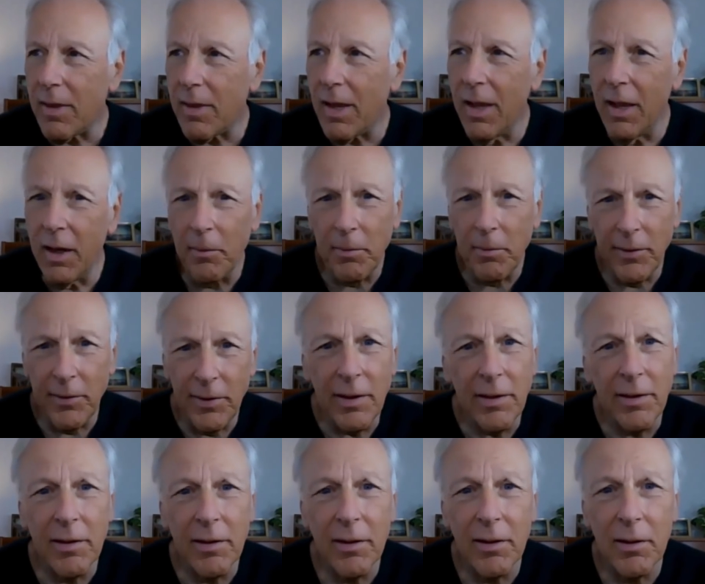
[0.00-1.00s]
And if you
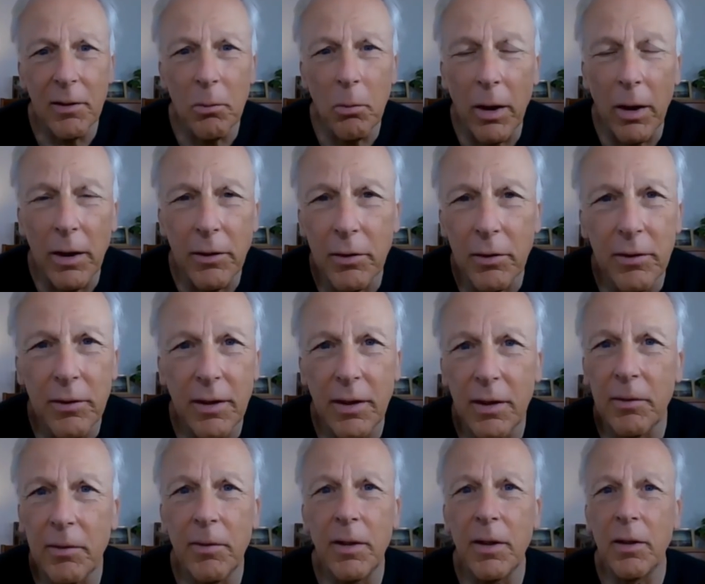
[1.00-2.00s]
sit there and watch your
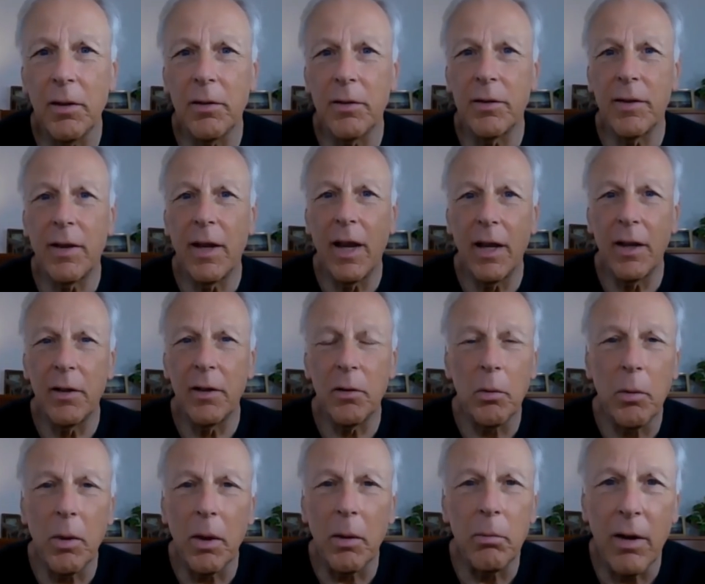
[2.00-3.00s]
TV or scan your
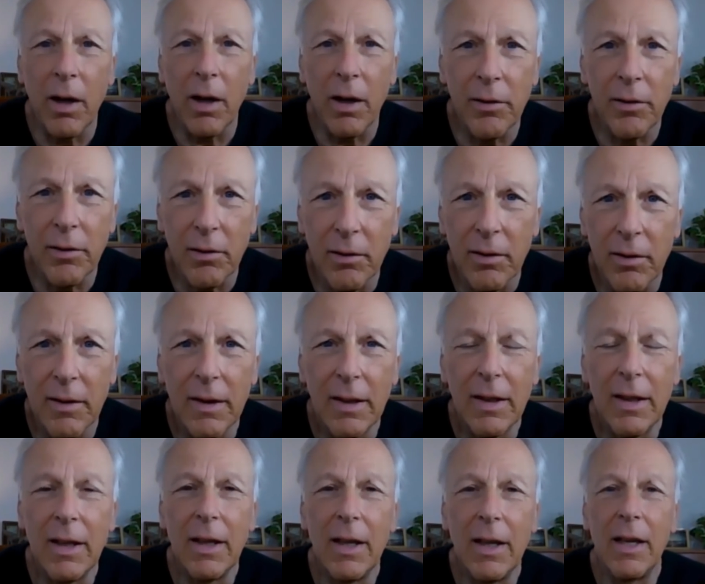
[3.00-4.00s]
web browser or
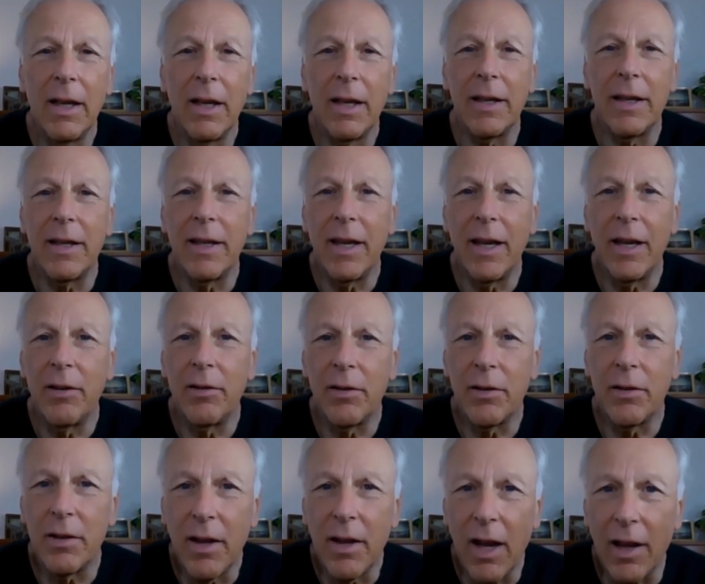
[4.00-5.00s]
engage
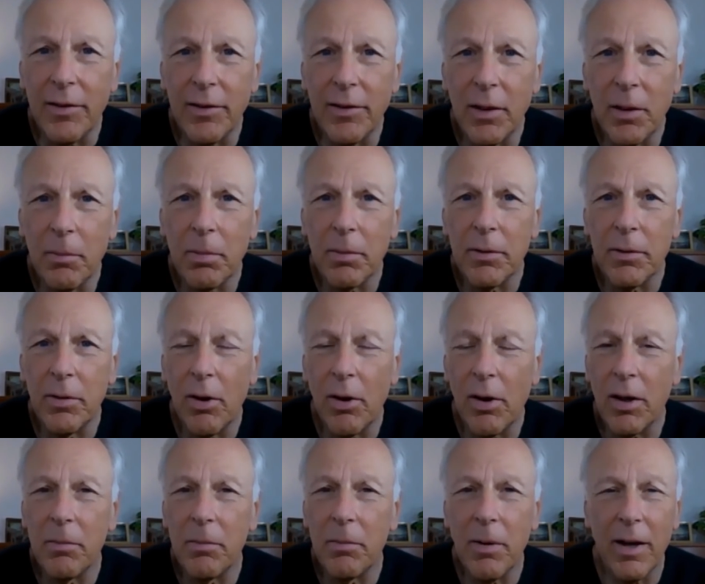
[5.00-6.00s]
in gossip or
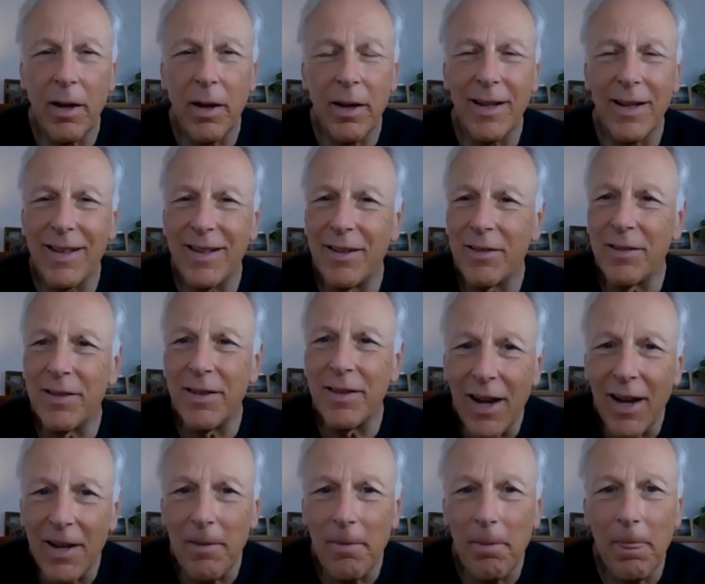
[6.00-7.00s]
talk about it, you're
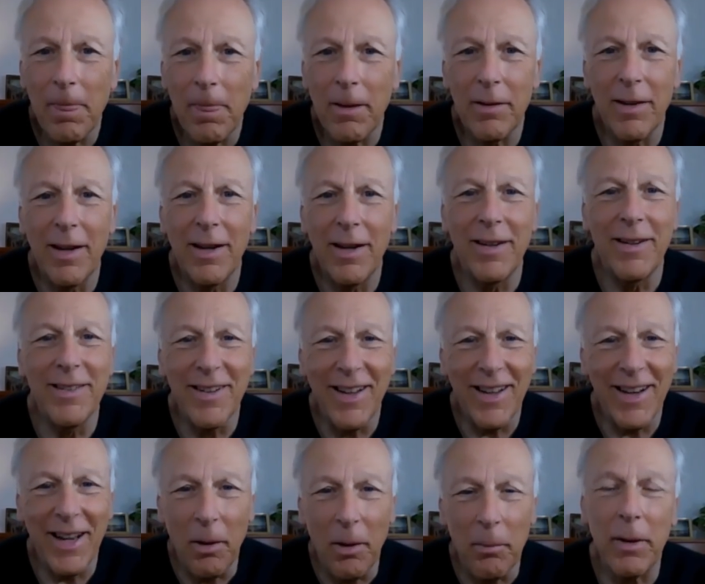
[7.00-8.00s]
not, you're not, you're
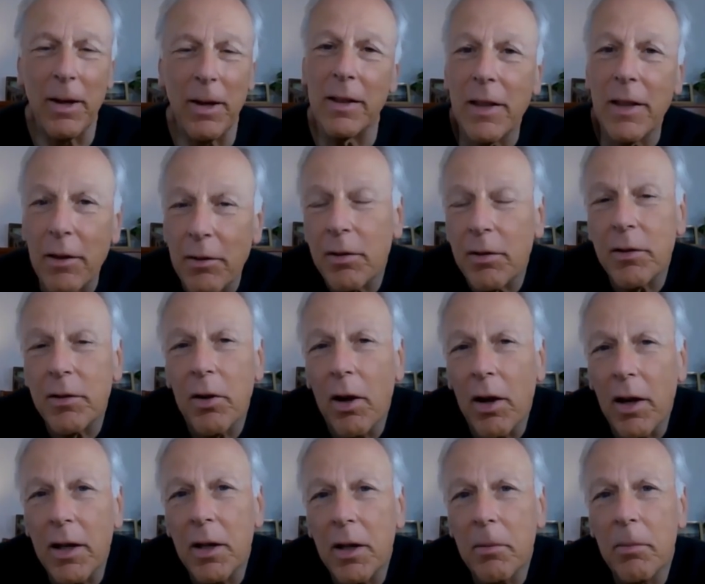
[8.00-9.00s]
not helping unless you're
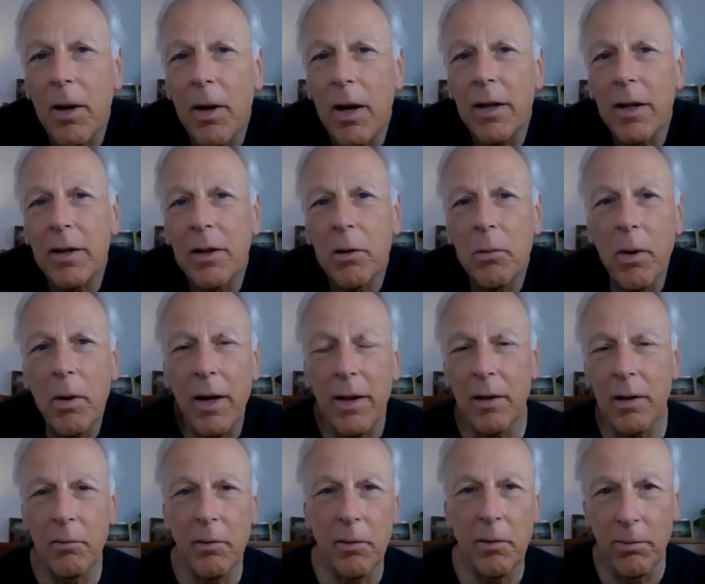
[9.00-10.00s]
talking about it in a way
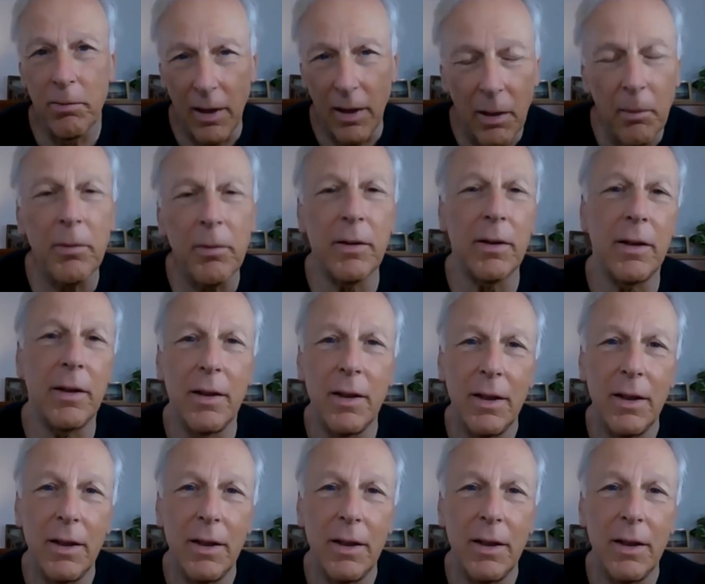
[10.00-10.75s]
that reframes it